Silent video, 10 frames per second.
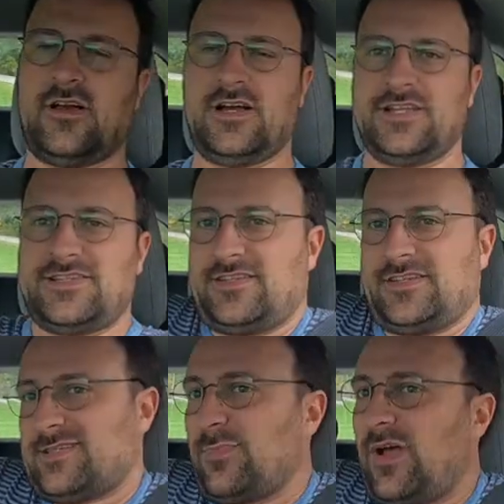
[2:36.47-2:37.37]
It's
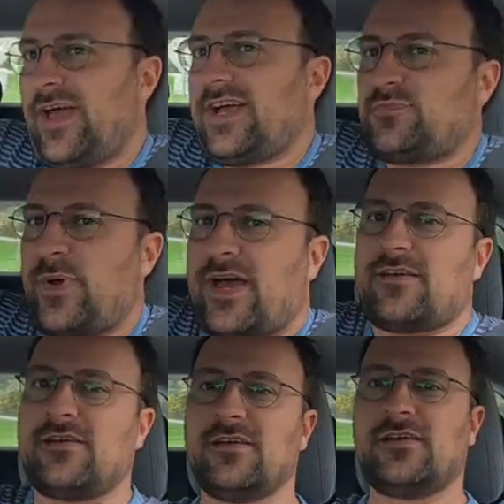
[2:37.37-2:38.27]
still a small
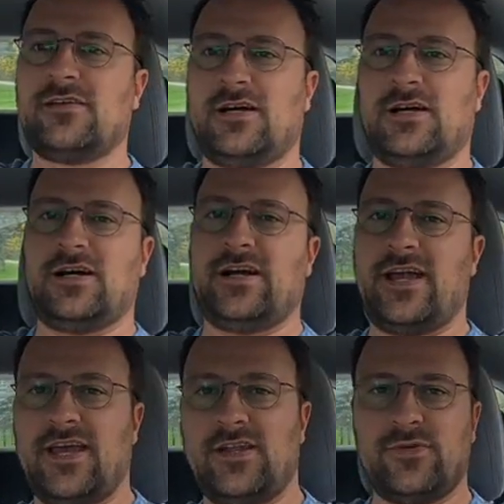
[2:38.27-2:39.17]
hatchback.
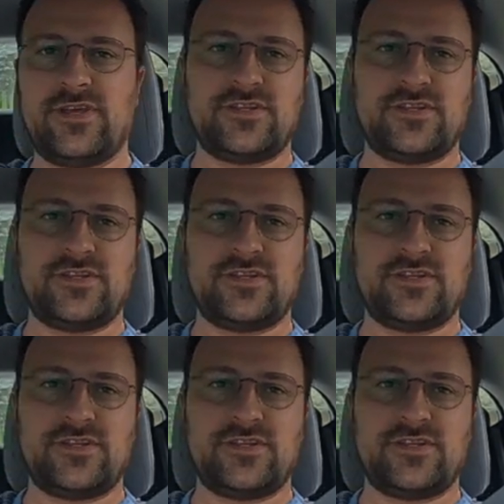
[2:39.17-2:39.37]
Anyone